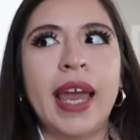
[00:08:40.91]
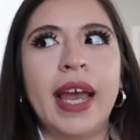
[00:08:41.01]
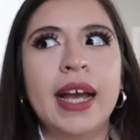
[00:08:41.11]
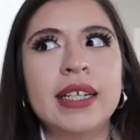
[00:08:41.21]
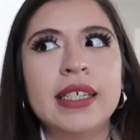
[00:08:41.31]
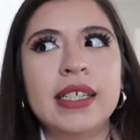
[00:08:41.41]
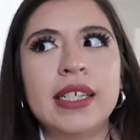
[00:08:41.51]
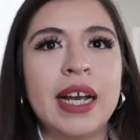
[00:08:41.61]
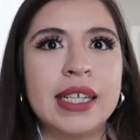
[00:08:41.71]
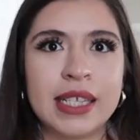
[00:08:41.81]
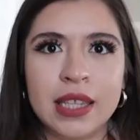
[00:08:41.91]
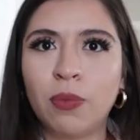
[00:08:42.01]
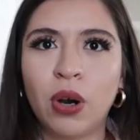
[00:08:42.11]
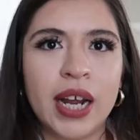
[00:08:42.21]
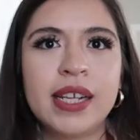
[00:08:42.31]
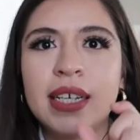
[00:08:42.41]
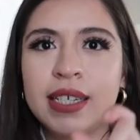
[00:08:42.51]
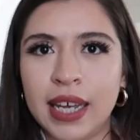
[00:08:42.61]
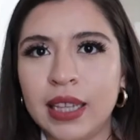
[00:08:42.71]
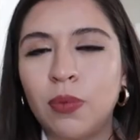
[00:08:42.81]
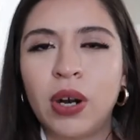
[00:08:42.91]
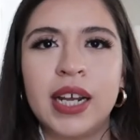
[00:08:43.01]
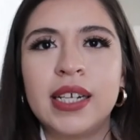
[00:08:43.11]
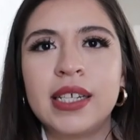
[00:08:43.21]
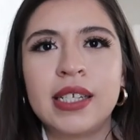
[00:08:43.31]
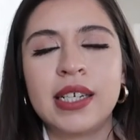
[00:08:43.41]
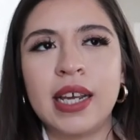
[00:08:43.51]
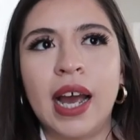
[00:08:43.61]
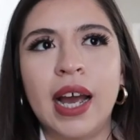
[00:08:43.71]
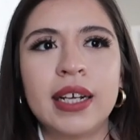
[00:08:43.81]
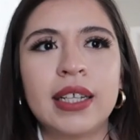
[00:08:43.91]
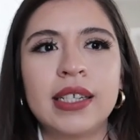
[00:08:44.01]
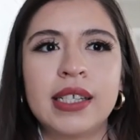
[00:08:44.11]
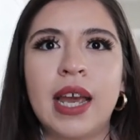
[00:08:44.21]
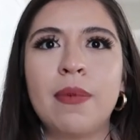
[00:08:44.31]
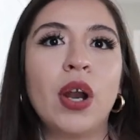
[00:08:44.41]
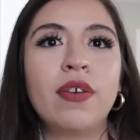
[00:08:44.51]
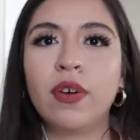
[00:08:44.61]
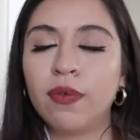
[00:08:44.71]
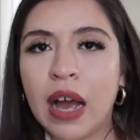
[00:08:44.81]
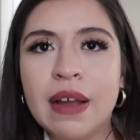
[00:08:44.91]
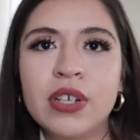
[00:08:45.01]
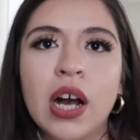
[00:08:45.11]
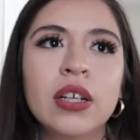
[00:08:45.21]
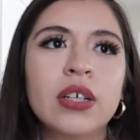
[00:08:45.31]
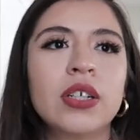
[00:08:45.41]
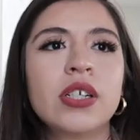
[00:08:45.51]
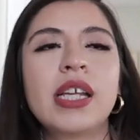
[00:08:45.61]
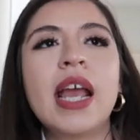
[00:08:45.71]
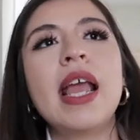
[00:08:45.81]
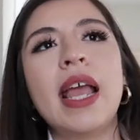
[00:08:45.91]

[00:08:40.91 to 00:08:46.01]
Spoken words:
and I see the price, I take the price tag, let's say I bought it for $5,